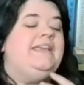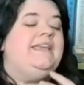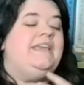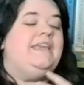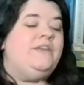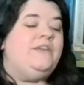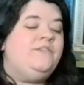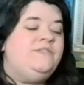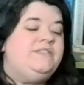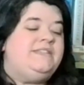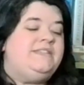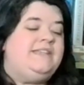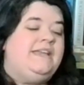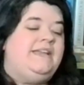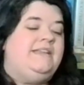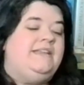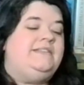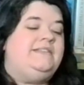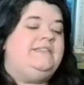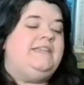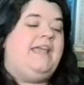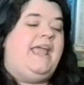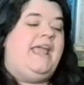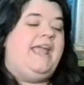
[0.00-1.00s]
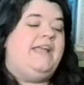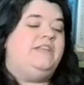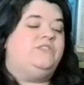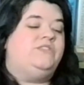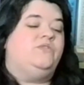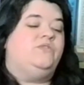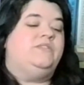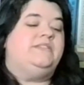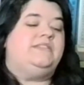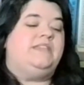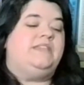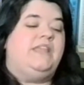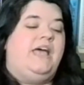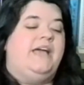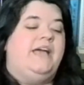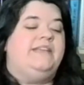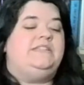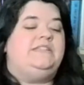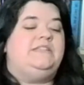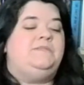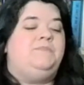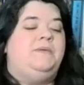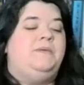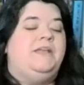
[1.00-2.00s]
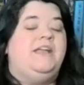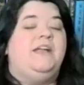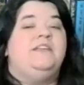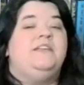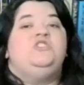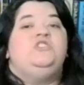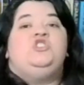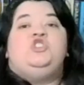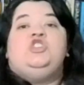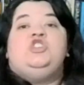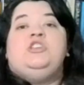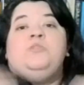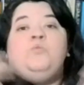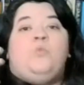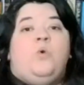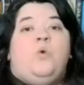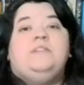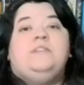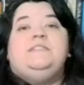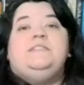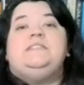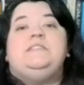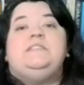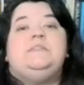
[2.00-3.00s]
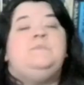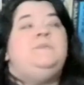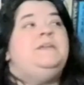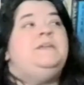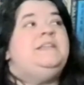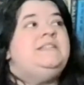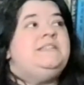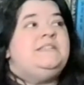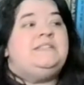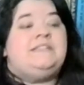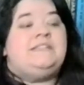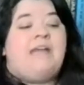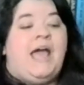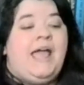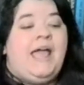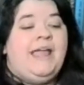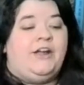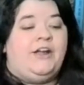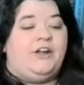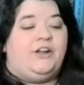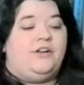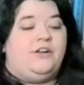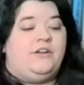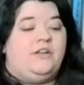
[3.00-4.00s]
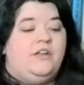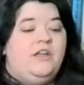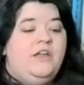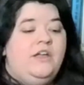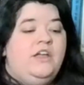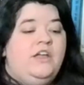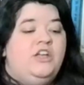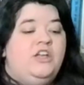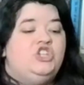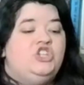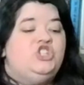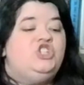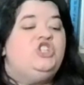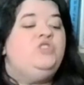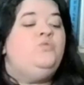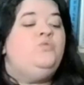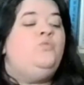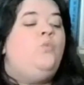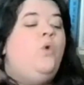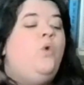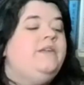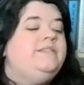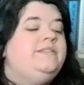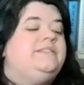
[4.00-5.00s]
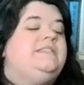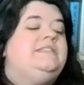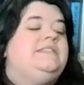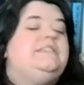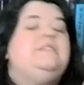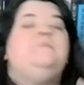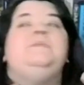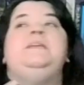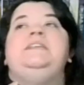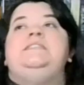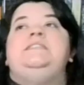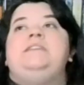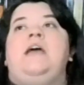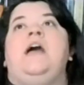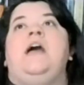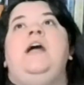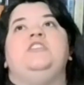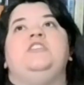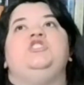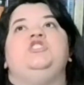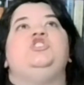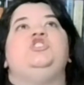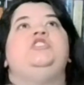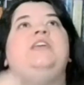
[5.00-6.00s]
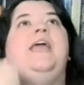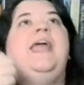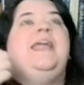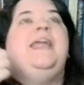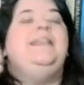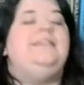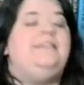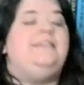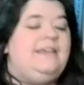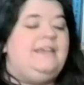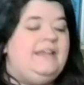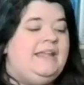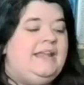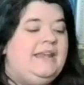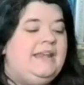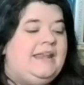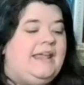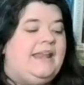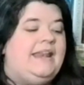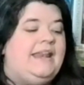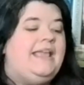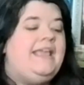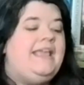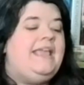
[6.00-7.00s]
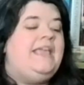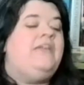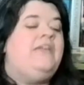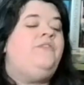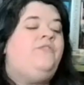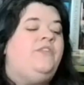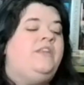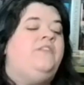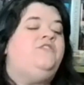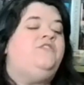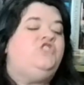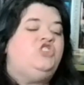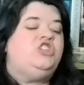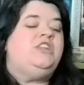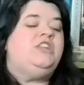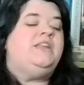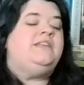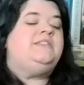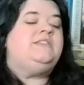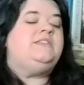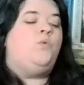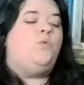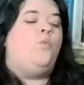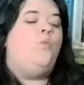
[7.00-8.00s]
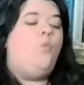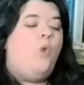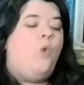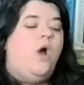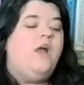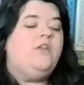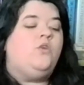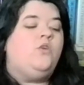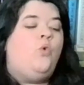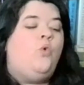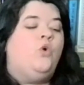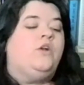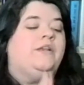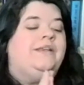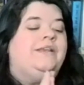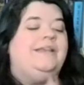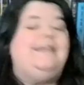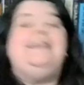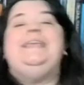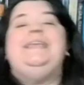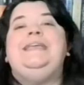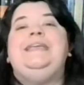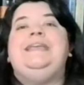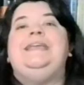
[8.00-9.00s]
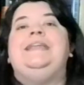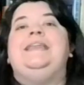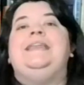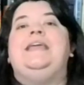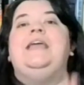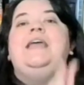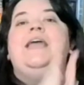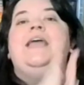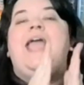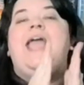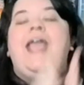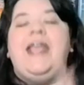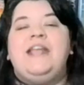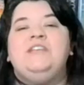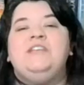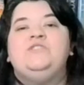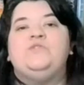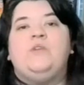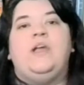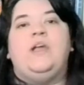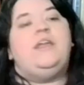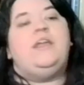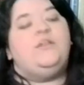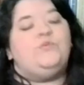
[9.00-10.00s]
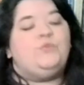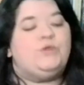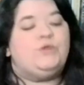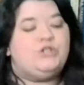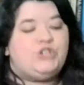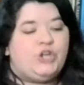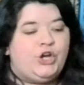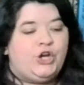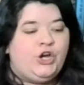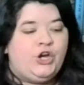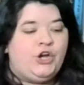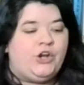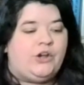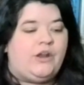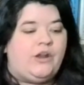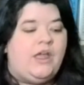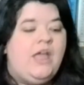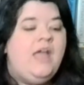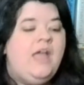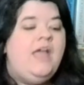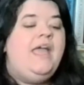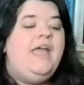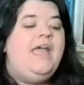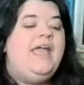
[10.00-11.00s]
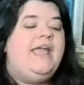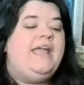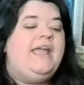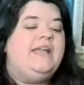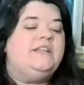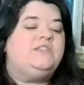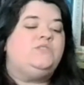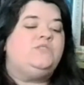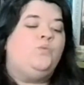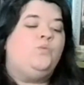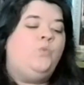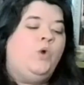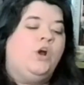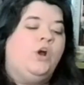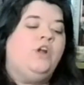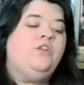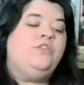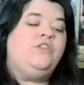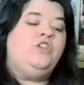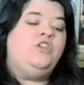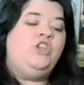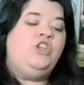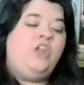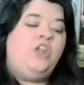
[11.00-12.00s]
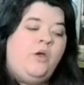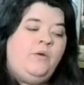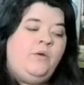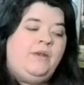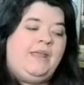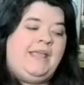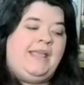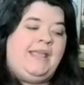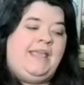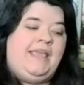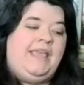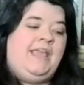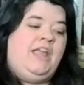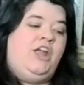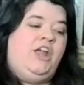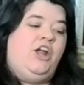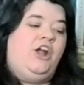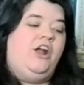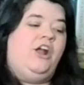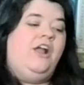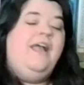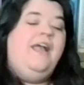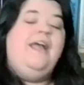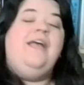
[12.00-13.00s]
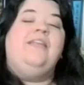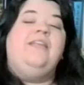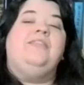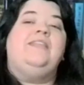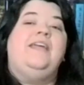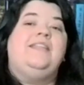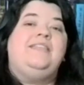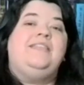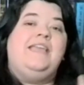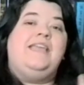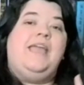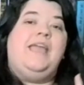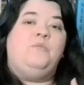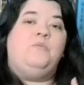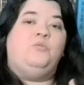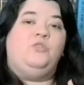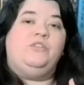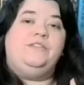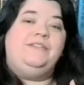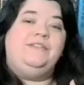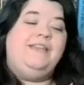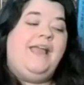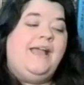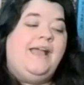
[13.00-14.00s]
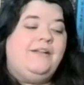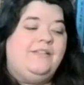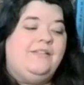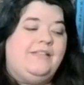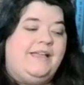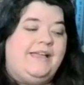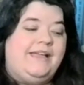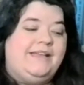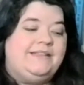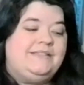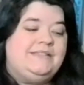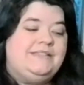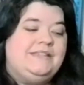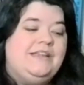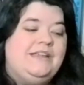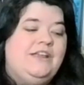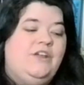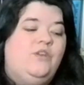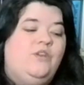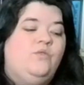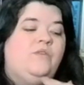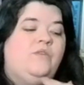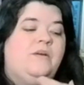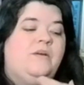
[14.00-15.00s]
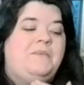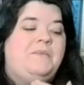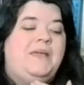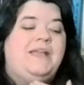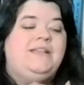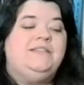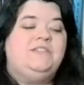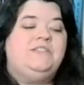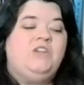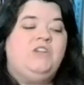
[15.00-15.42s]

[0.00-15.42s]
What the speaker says: gives in to Aezra's lust because she wants to be desired. She wants to be touched and needed, even if she doesn't want or need Aezra in return. It's worth noting here that the emerald necklace remains